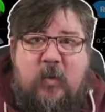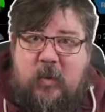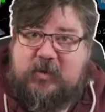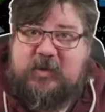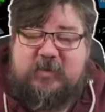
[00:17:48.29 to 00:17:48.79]

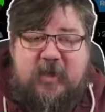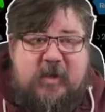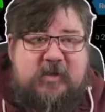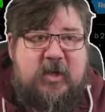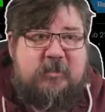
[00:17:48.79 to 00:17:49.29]
Watch your
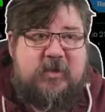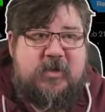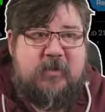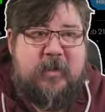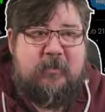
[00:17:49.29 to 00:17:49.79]
space, hoping to
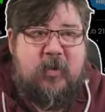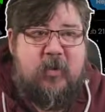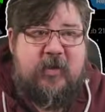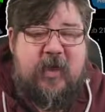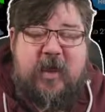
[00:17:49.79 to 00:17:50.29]
do a bit
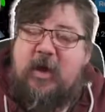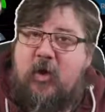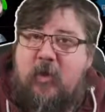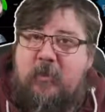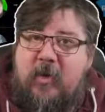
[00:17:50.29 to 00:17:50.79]
more with it and
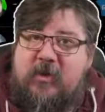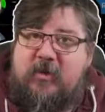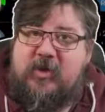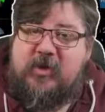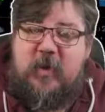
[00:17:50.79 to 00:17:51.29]
incorporate
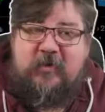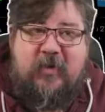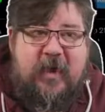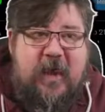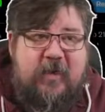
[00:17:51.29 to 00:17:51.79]
into the show if
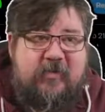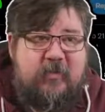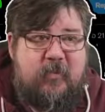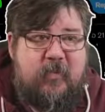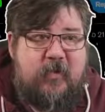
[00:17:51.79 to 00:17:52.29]
I can at
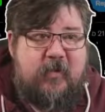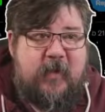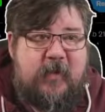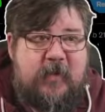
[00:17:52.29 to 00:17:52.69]
some point.